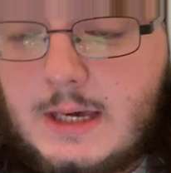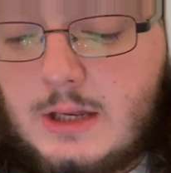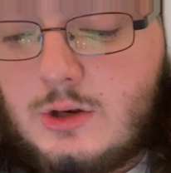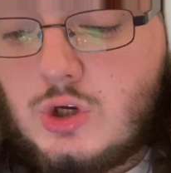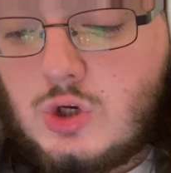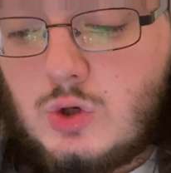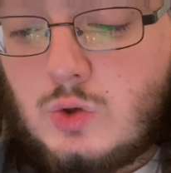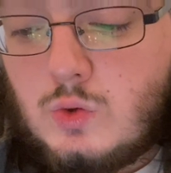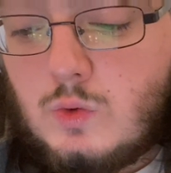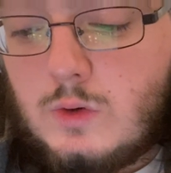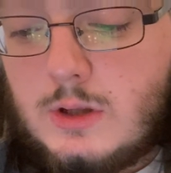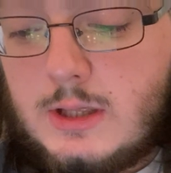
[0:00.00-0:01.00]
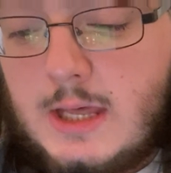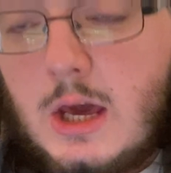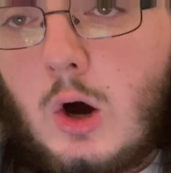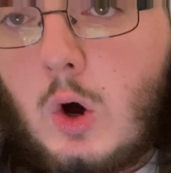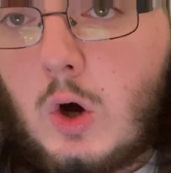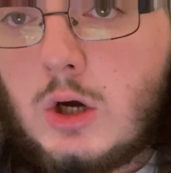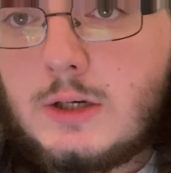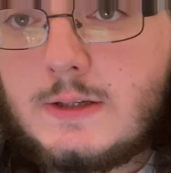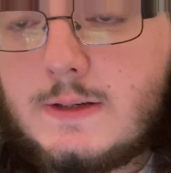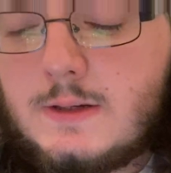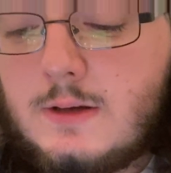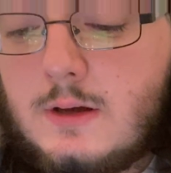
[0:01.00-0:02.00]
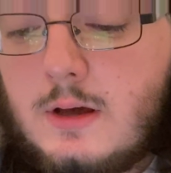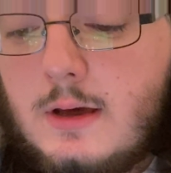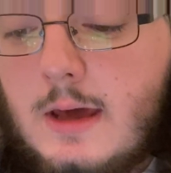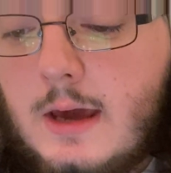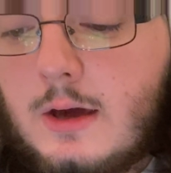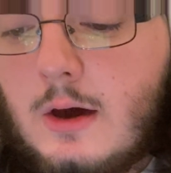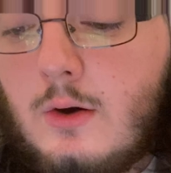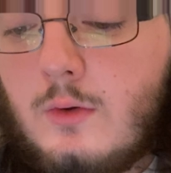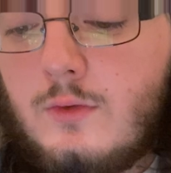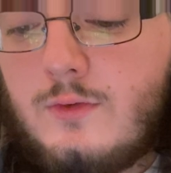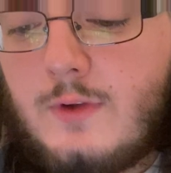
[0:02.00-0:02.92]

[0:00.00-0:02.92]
into the heart. It goes